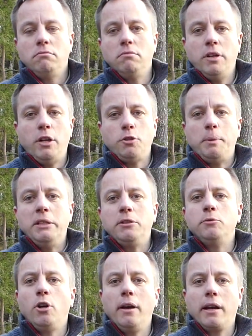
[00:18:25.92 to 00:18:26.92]
And I've spent some
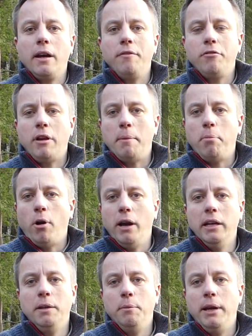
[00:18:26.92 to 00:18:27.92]
time going through that
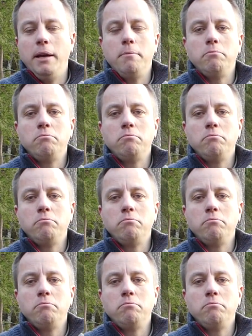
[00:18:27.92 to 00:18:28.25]
pine limb there,